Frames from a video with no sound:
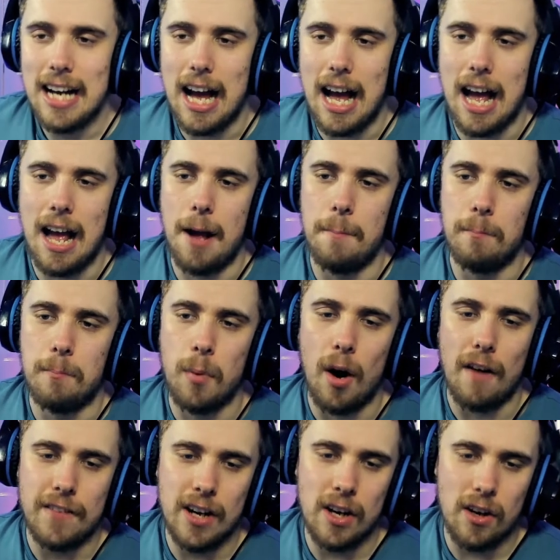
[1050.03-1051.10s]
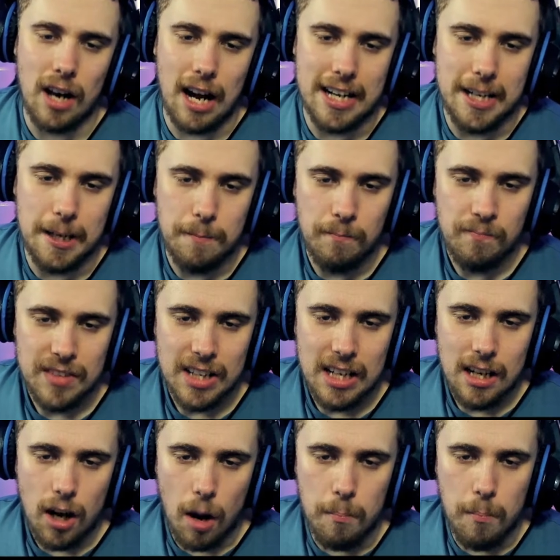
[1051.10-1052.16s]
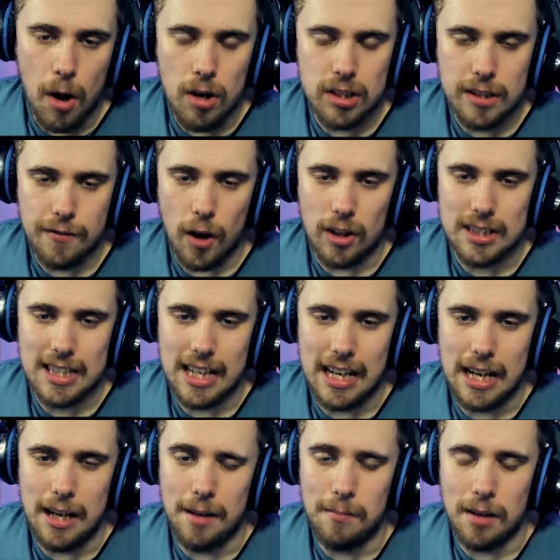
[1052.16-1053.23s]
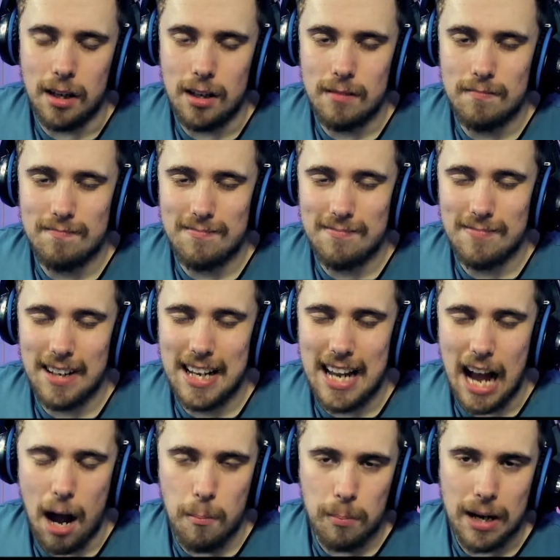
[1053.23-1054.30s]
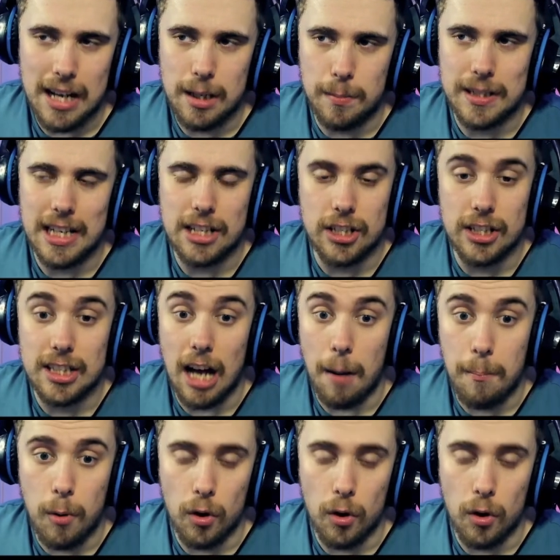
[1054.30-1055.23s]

But I feel like most of our team can play the positions that I've